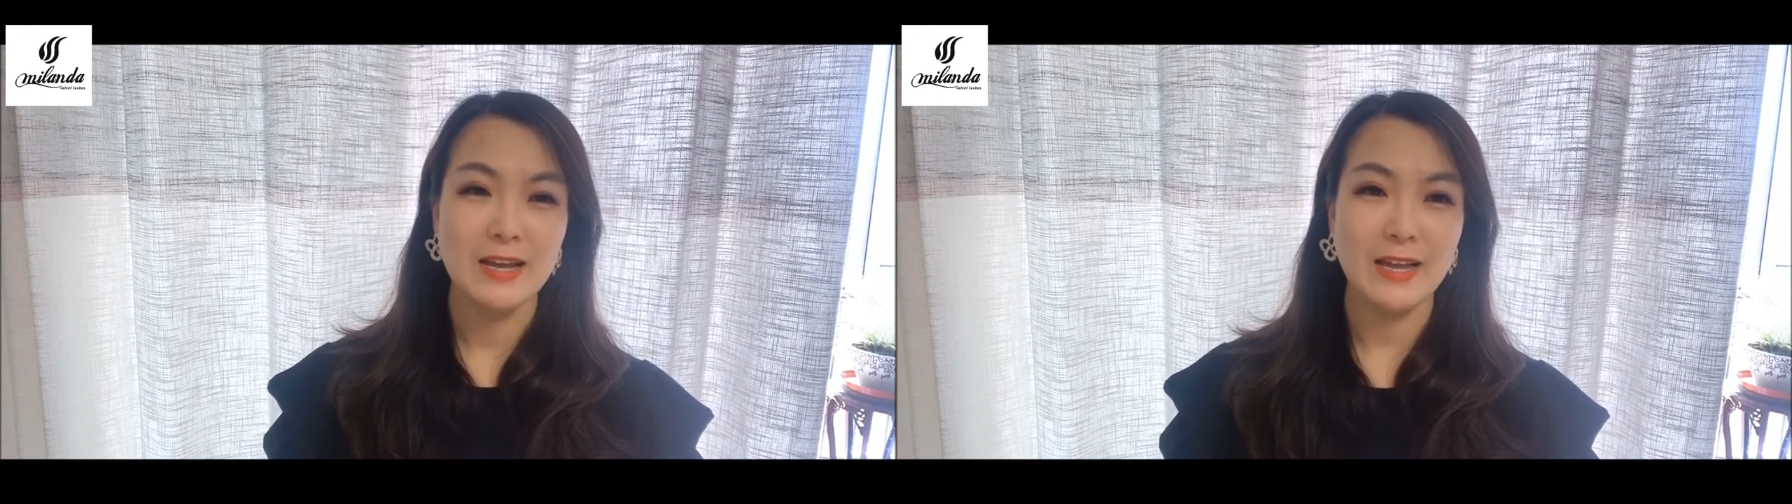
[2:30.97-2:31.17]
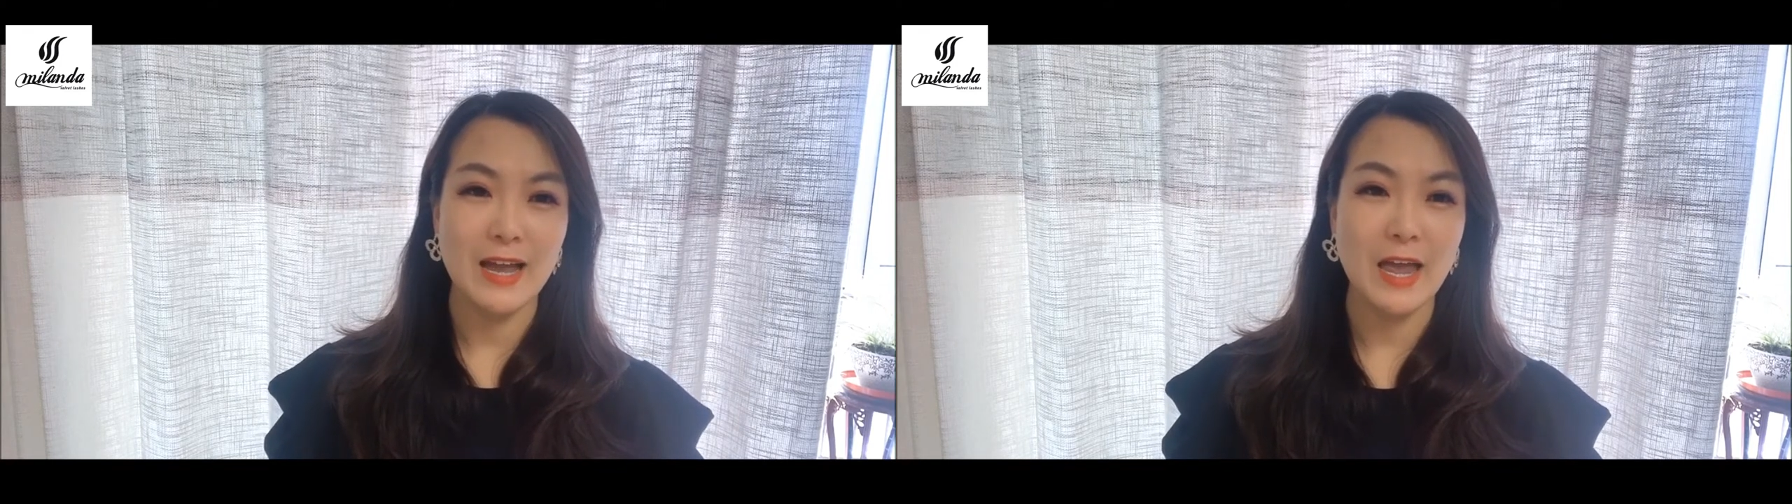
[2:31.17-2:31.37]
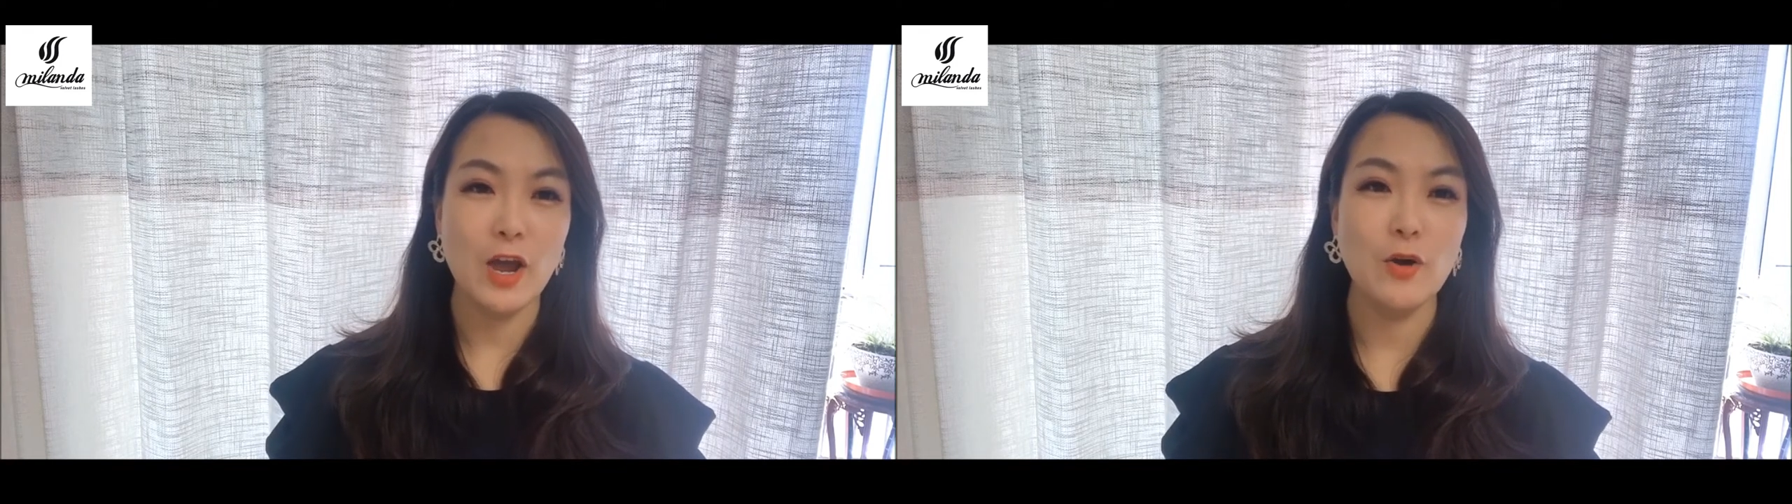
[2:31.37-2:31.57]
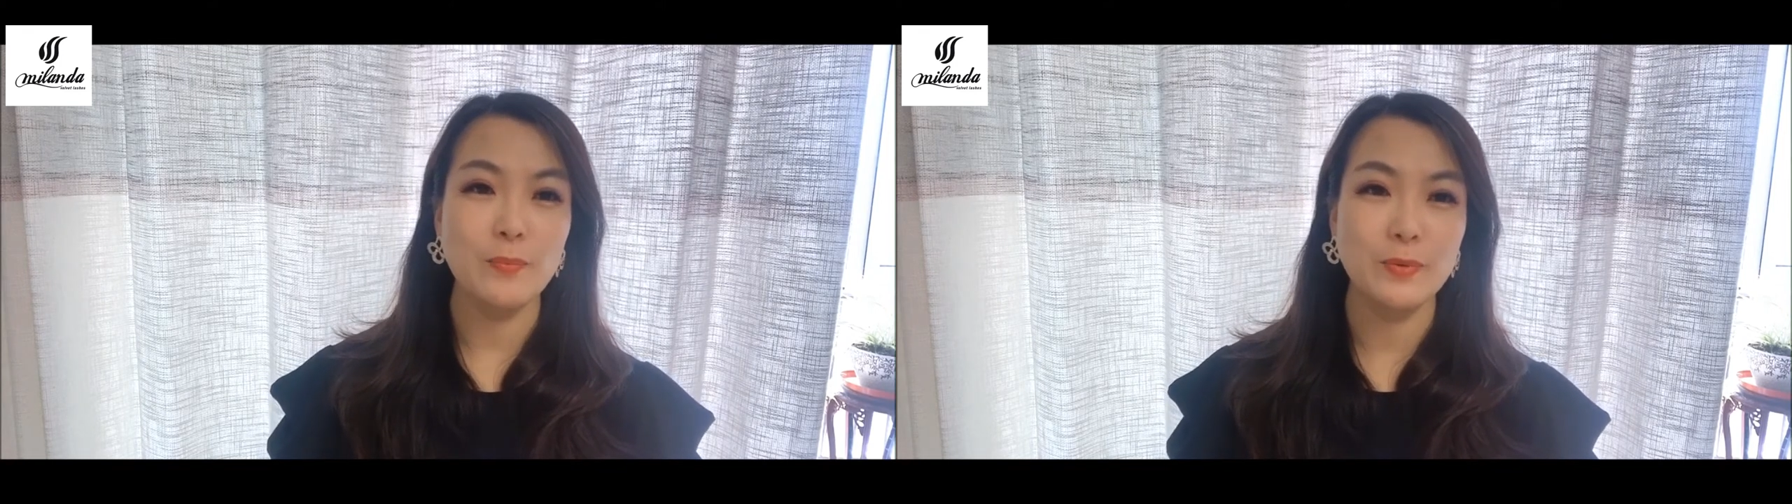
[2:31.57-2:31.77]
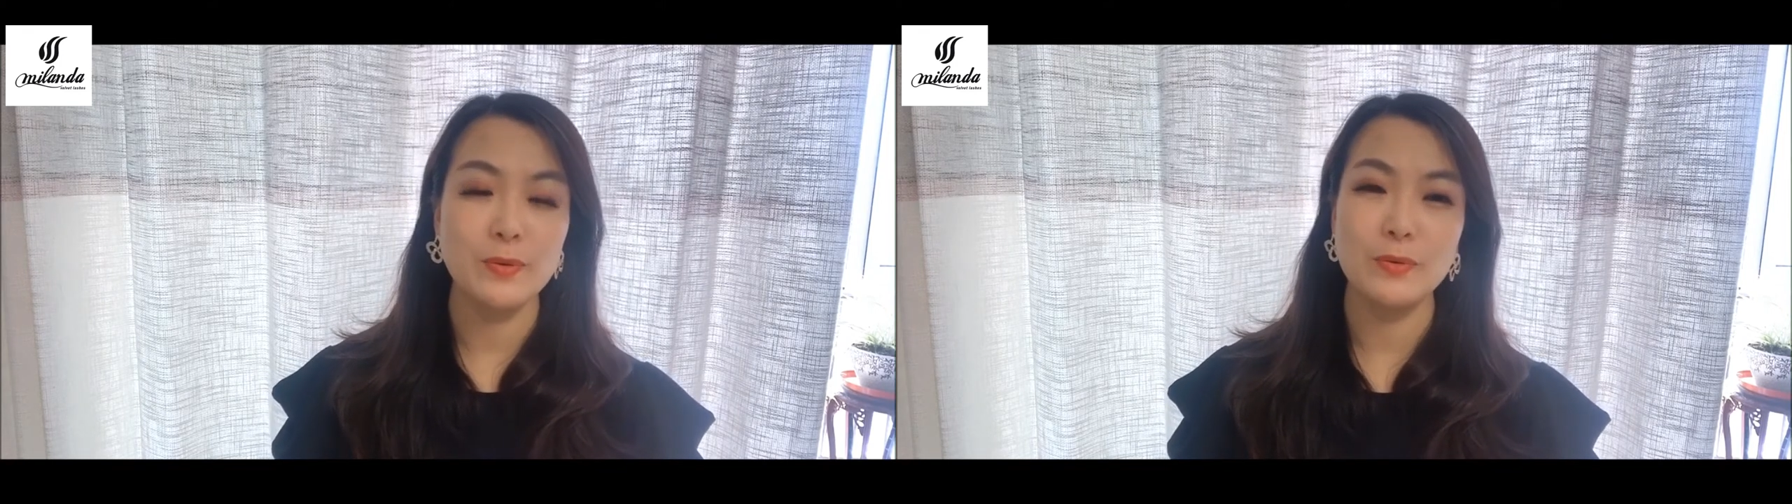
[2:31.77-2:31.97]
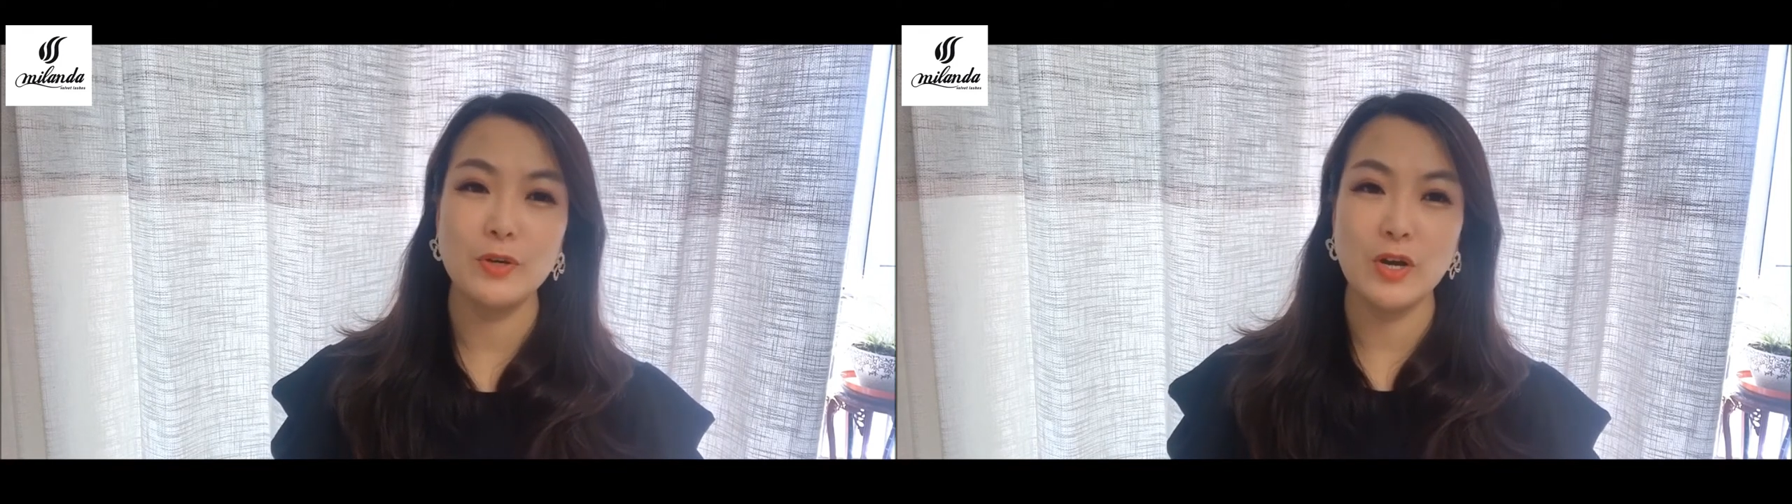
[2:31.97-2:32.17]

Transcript: can help you